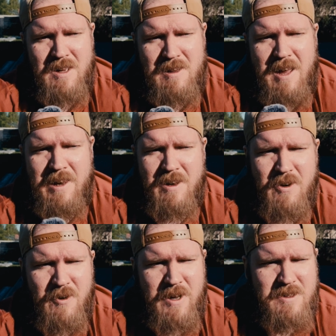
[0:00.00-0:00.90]
lighting
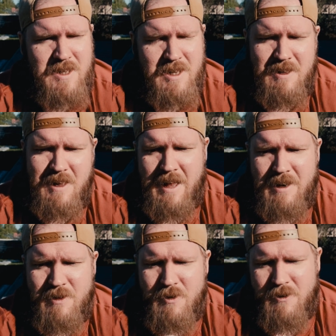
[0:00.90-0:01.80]
corrected,
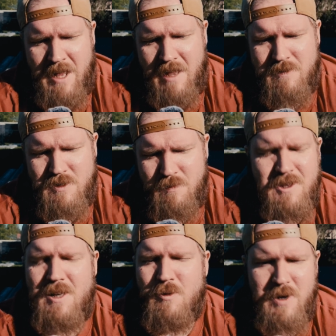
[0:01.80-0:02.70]
and you don't have to
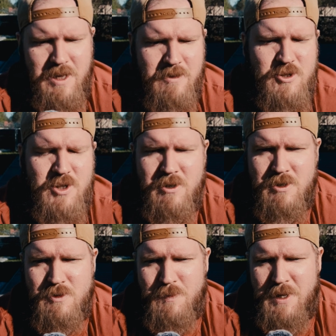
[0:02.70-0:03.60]
play with
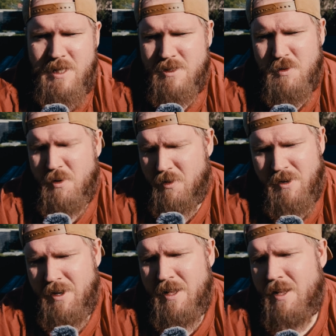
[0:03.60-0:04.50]
shutter speeds or,